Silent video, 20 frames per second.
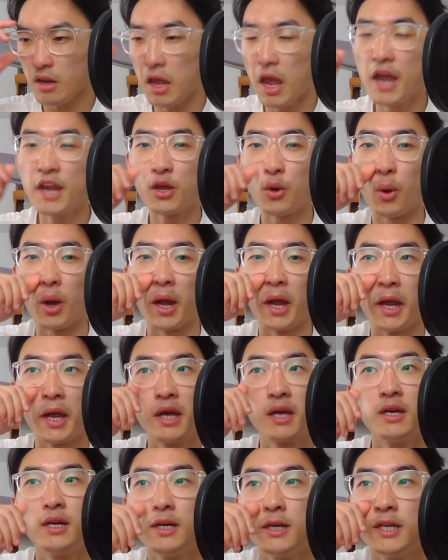Anyway,
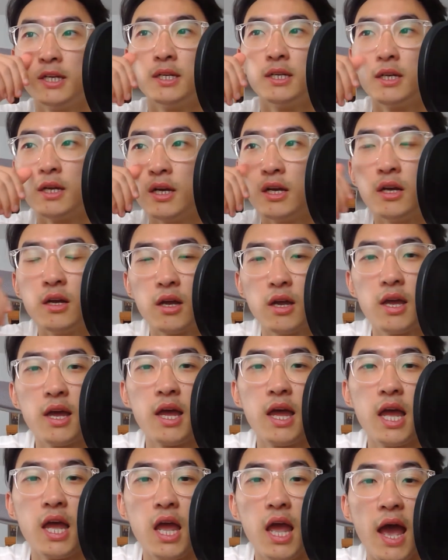
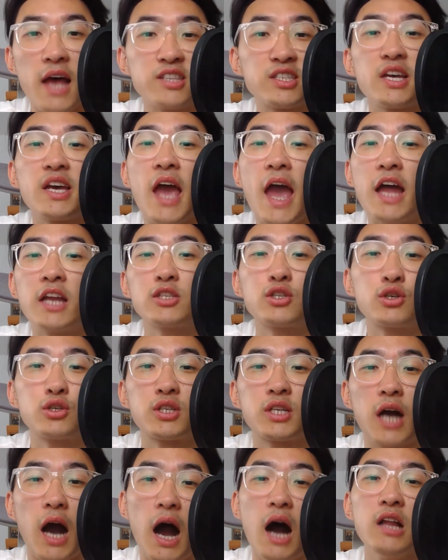as I
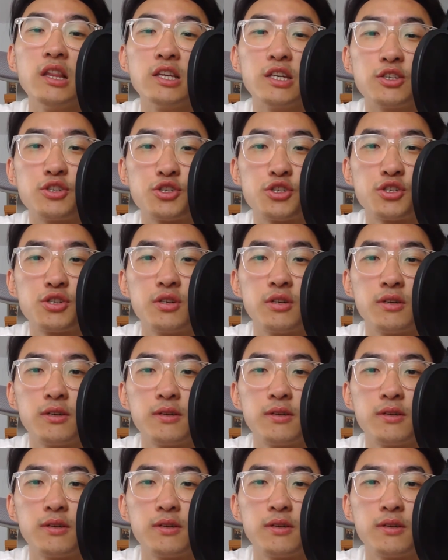entered college,